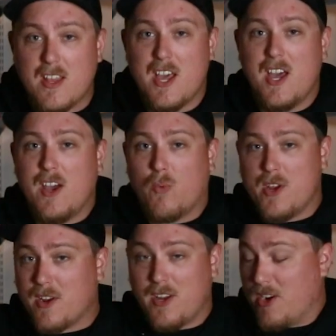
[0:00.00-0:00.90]
it,
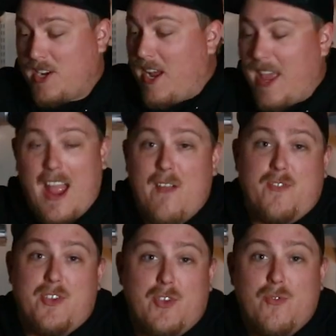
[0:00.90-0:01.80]
well, you're gonna have
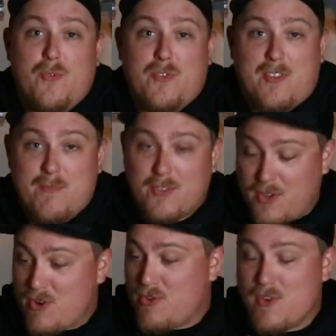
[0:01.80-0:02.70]
to do some
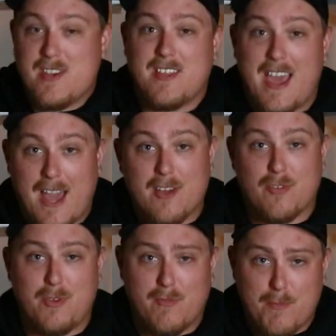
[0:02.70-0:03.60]
surgery to
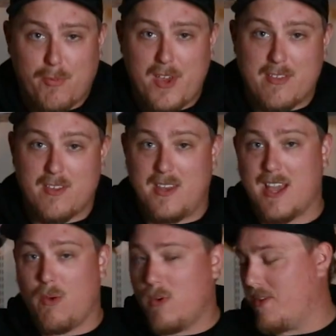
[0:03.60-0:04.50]
actually replace it.
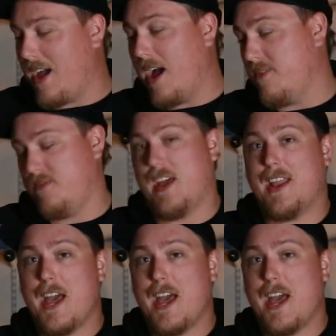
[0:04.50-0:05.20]
Now, what are the odds of that